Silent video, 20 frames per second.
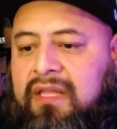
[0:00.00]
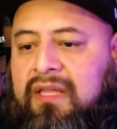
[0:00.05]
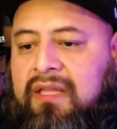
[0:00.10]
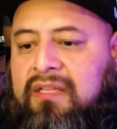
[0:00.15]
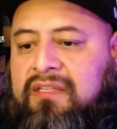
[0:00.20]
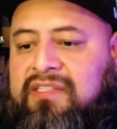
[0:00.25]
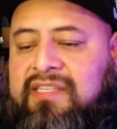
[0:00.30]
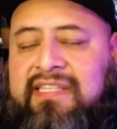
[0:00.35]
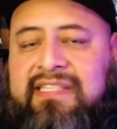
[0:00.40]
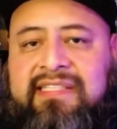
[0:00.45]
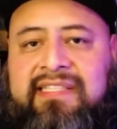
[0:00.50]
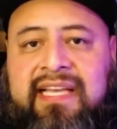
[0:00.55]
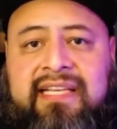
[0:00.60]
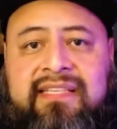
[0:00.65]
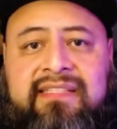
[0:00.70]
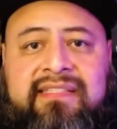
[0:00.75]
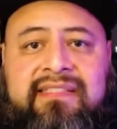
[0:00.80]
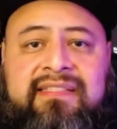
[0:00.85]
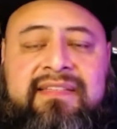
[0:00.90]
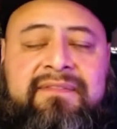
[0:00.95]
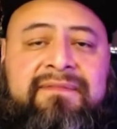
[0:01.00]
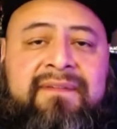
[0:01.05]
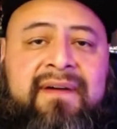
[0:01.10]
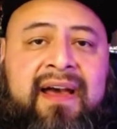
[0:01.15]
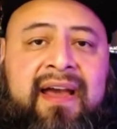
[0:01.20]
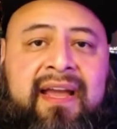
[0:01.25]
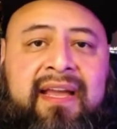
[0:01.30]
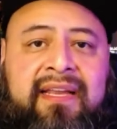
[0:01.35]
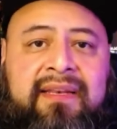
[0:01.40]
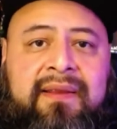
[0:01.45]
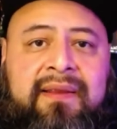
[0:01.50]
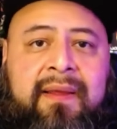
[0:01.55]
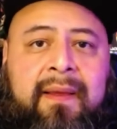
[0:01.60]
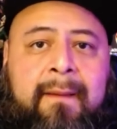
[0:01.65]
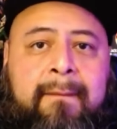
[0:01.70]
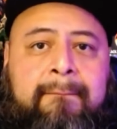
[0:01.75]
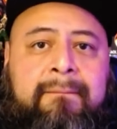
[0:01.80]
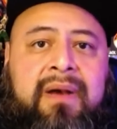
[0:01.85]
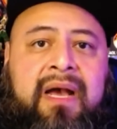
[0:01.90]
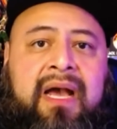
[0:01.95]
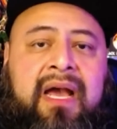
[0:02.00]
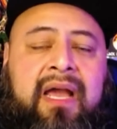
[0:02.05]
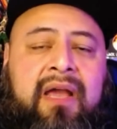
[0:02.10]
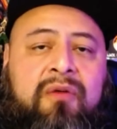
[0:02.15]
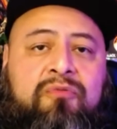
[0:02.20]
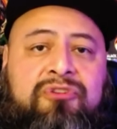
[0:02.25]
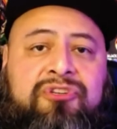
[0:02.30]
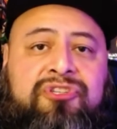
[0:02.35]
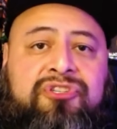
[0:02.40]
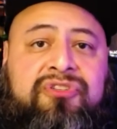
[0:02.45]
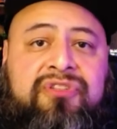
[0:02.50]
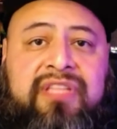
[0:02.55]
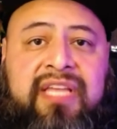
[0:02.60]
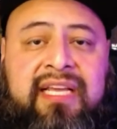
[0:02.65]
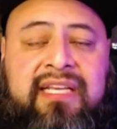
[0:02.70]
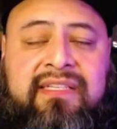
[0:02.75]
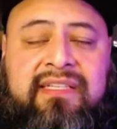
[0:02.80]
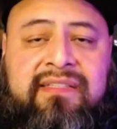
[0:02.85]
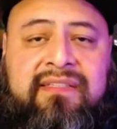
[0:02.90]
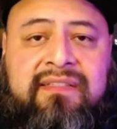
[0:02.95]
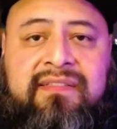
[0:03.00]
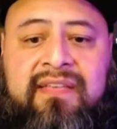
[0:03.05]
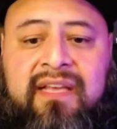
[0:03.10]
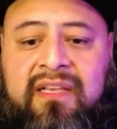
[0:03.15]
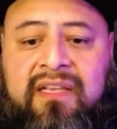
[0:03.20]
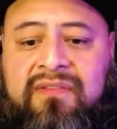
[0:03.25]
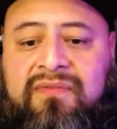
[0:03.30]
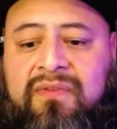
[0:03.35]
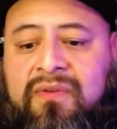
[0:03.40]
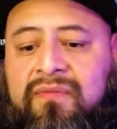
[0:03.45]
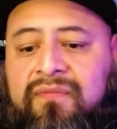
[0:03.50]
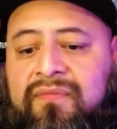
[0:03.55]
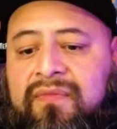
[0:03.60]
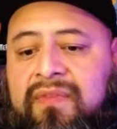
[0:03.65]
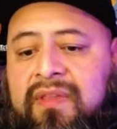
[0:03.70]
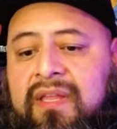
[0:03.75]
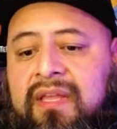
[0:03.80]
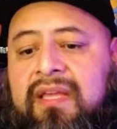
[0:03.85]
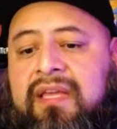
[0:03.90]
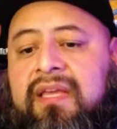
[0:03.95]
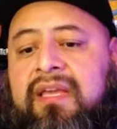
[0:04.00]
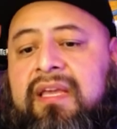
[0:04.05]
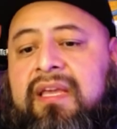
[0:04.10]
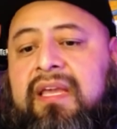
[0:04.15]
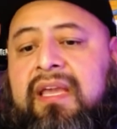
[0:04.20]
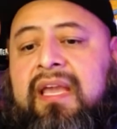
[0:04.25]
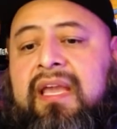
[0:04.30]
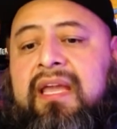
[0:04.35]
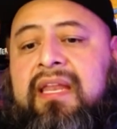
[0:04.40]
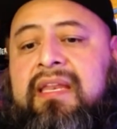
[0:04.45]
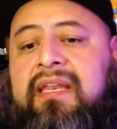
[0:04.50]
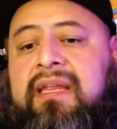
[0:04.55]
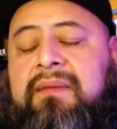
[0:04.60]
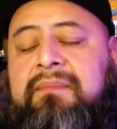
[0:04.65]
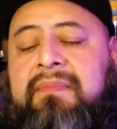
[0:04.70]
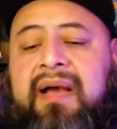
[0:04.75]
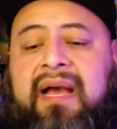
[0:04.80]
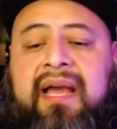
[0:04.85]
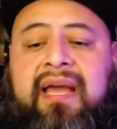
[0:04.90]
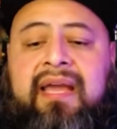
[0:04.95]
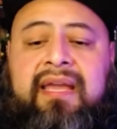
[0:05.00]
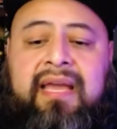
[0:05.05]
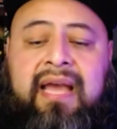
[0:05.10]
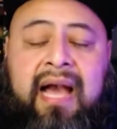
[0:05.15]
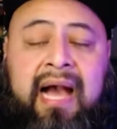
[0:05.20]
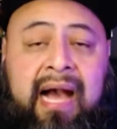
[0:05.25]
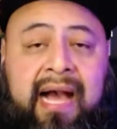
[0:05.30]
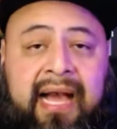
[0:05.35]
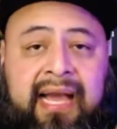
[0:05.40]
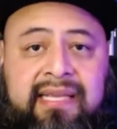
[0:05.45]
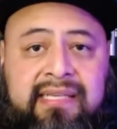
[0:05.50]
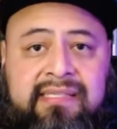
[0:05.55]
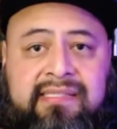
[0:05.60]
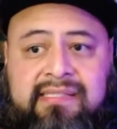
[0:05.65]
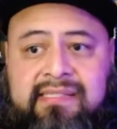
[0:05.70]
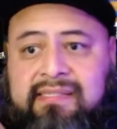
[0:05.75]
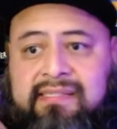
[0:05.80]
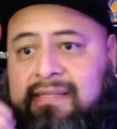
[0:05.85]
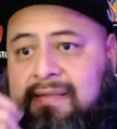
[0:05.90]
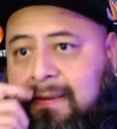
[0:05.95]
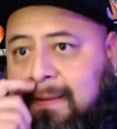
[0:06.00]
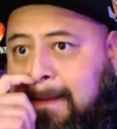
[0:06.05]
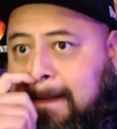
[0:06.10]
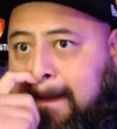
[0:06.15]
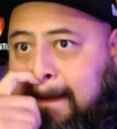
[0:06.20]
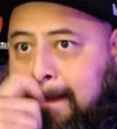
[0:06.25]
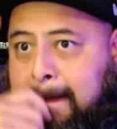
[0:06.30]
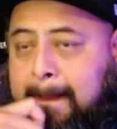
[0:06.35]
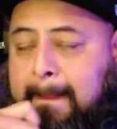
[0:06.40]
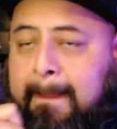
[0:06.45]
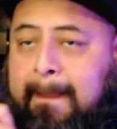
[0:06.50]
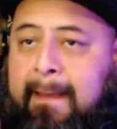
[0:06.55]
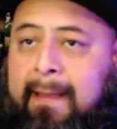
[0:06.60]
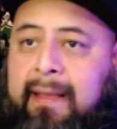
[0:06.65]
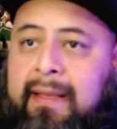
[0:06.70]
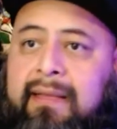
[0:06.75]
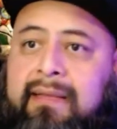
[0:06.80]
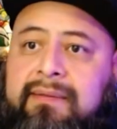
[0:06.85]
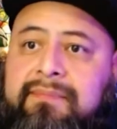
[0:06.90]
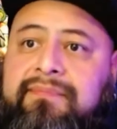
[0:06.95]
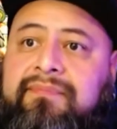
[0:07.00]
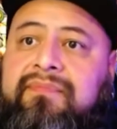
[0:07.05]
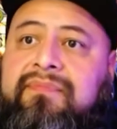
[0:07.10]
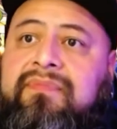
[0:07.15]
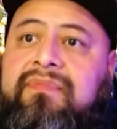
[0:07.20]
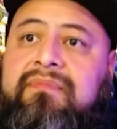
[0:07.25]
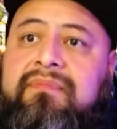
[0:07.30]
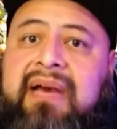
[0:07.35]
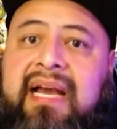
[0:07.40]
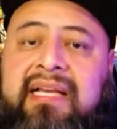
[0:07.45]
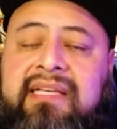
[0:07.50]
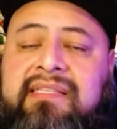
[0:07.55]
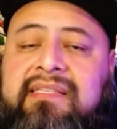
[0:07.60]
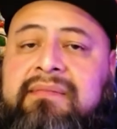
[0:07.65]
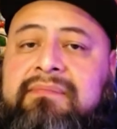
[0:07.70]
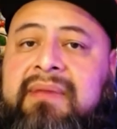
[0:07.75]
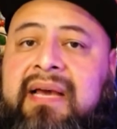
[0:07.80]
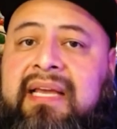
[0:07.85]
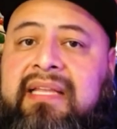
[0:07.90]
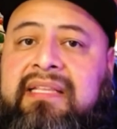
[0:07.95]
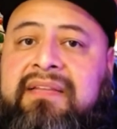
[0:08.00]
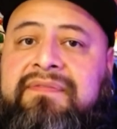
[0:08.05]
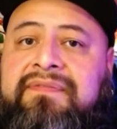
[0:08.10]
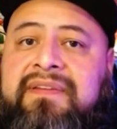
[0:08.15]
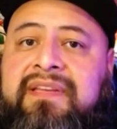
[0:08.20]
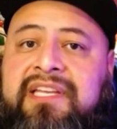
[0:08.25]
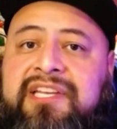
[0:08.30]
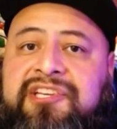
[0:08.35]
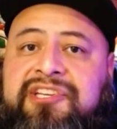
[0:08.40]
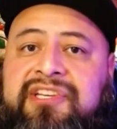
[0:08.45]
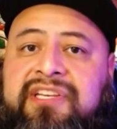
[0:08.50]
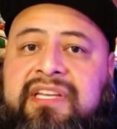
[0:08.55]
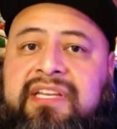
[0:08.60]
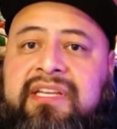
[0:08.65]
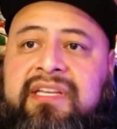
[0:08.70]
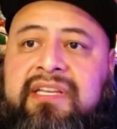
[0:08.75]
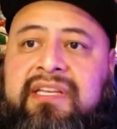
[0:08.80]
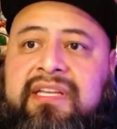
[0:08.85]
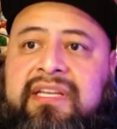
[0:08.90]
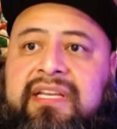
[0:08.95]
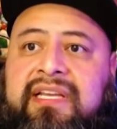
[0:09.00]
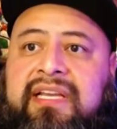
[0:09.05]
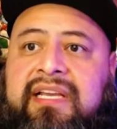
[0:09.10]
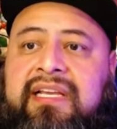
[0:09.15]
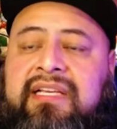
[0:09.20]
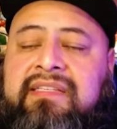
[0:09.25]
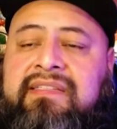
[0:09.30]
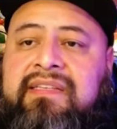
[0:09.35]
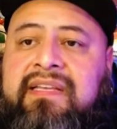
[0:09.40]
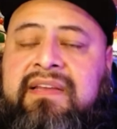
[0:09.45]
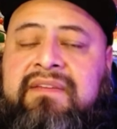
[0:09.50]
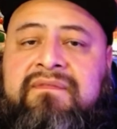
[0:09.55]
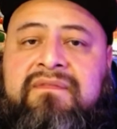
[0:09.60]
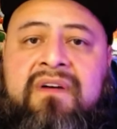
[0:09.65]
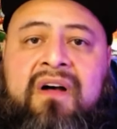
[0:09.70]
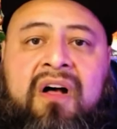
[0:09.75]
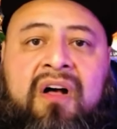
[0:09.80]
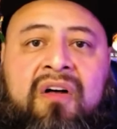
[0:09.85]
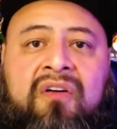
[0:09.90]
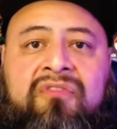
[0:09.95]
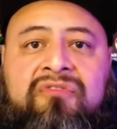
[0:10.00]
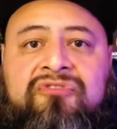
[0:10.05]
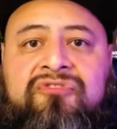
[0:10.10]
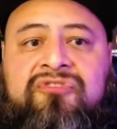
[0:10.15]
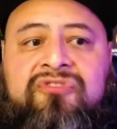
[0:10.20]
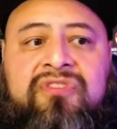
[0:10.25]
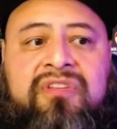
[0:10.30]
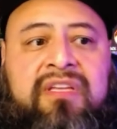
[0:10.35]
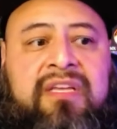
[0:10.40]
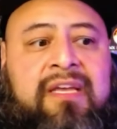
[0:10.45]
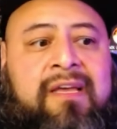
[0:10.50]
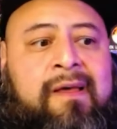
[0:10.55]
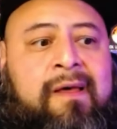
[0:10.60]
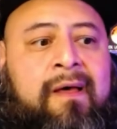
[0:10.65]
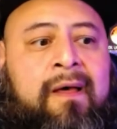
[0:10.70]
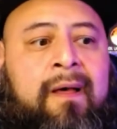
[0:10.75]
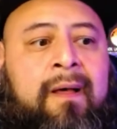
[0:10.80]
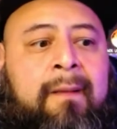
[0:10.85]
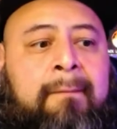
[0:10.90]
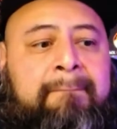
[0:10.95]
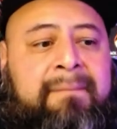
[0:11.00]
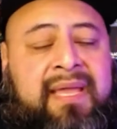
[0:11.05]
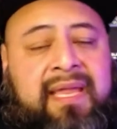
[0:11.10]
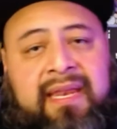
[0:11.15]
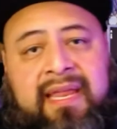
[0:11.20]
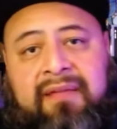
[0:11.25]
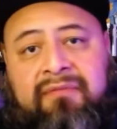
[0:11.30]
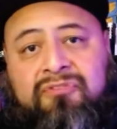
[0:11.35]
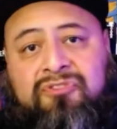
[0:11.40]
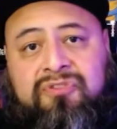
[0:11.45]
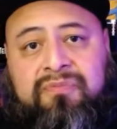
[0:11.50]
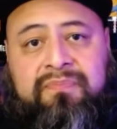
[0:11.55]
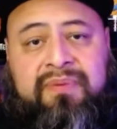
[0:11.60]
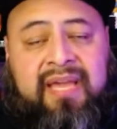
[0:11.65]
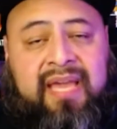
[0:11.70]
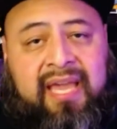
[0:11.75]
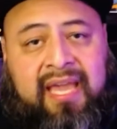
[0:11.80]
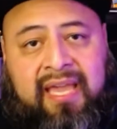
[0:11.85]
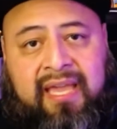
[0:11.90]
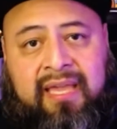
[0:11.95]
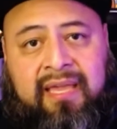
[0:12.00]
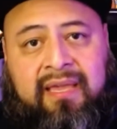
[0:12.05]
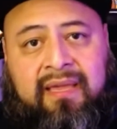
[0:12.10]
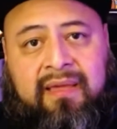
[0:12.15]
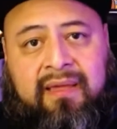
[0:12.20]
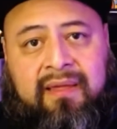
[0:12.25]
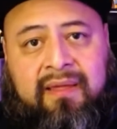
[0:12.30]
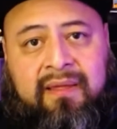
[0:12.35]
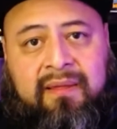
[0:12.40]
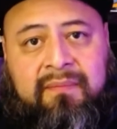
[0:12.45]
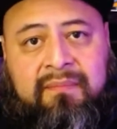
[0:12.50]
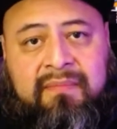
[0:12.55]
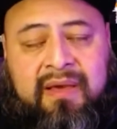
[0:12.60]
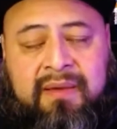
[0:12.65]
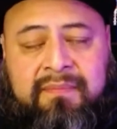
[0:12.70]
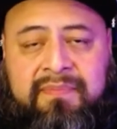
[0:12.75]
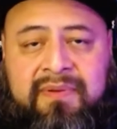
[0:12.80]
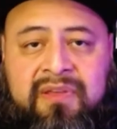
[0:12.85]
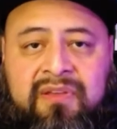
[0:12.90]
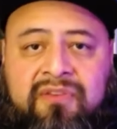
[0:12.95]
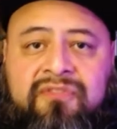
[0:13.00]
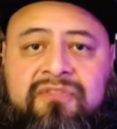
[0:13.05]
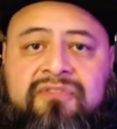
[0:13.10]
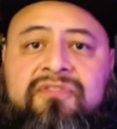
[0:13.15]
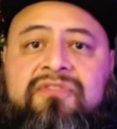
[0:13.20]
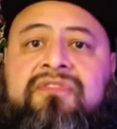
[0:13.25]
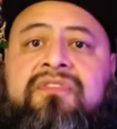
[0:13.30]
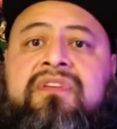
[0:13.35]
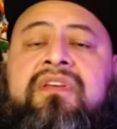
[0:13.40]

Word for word: success is defined by what you think is successful. And in my eyes, my, my definition is involves um, being able to pay my bills,